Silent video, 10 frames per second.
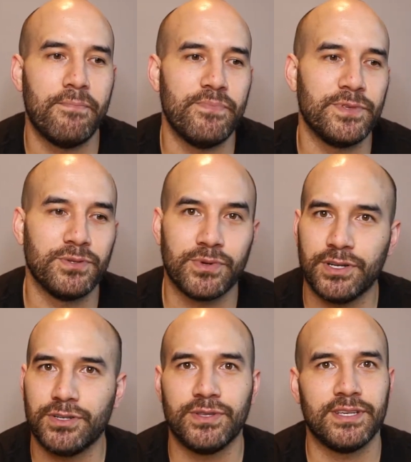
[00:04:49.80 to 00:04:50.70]
still got
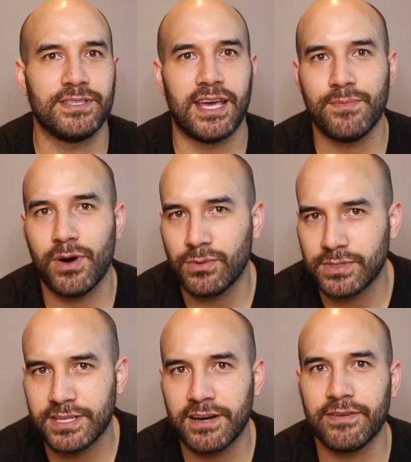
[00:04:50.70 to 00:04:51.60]
to do the same
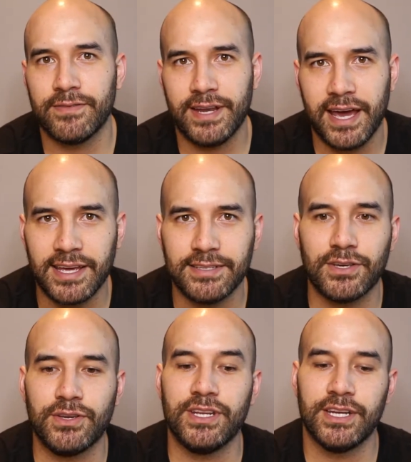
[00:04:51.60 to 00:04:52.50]
old stuff every day. And
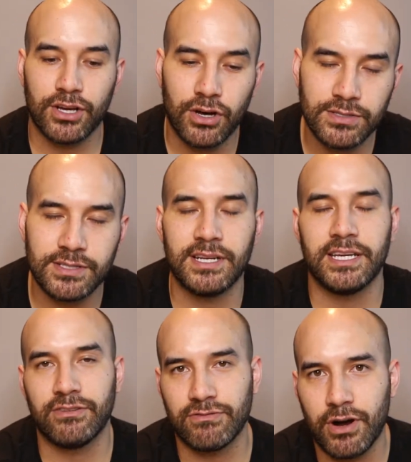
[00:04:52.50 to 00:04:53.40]
so you need to
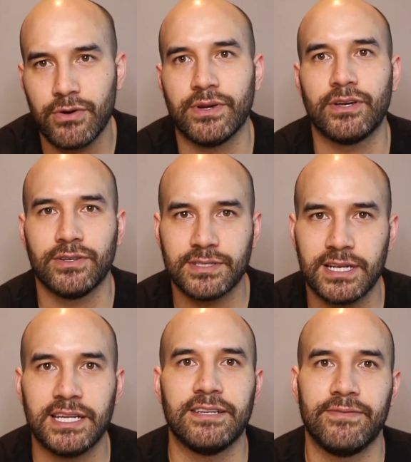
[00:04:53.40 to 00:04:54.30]
constantly grow and
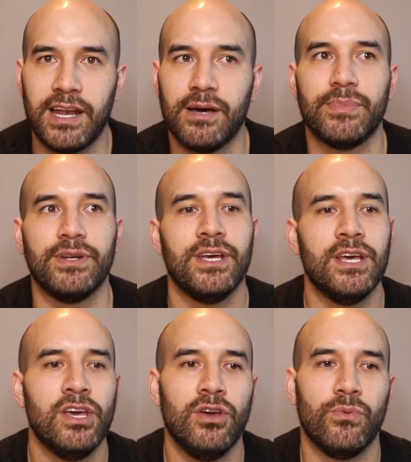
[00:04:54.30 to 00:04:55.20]
constantly develop. And
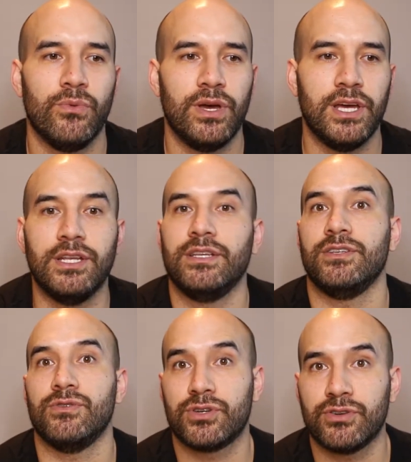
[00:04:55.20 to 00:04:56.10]

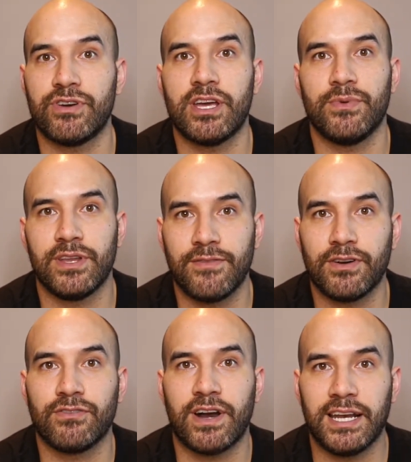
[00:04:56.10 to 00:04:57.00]
in your career, when you have a
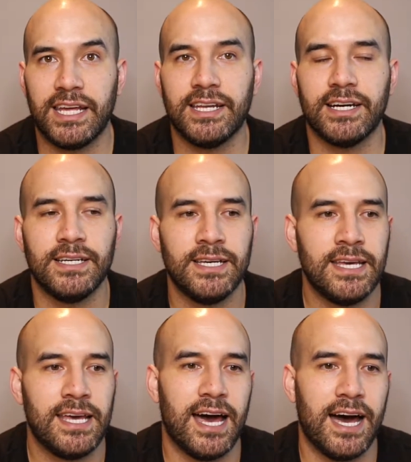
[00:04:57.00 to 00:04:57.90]
great leader,
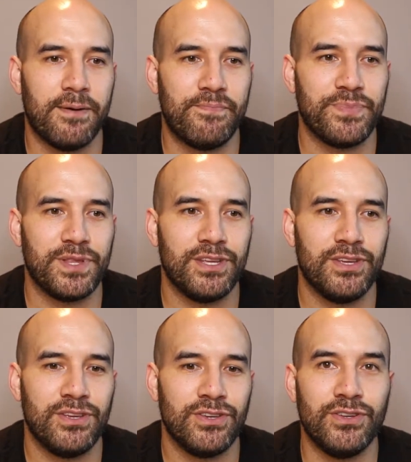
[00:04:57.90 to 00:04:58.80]

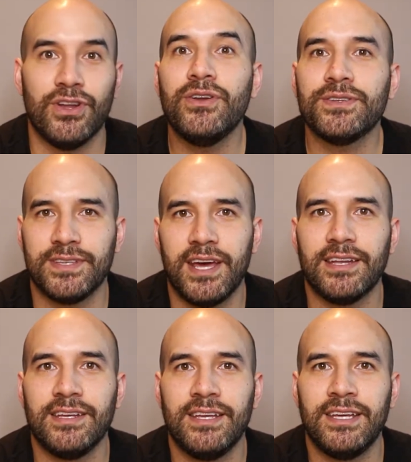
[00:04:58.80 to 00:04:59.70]
you notice
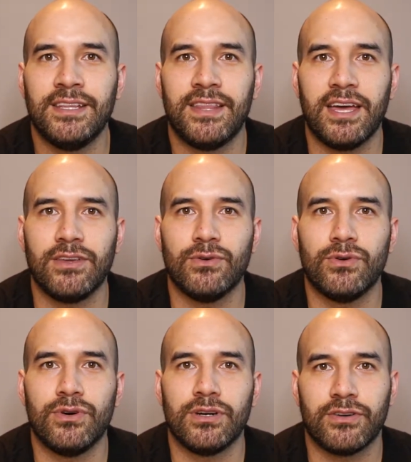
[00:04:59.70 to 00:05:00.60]
that that
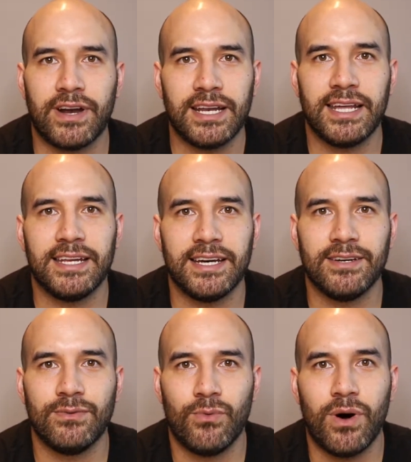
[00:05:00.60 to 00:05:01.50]
your great
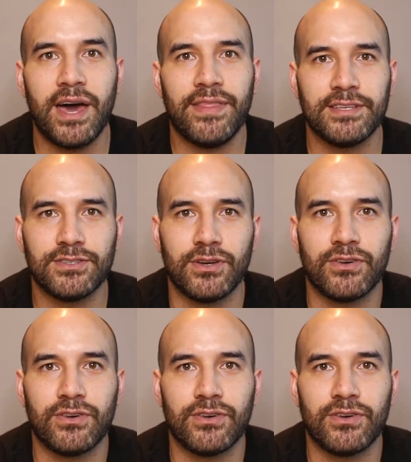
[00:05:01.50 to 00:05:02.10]
leader, why they're so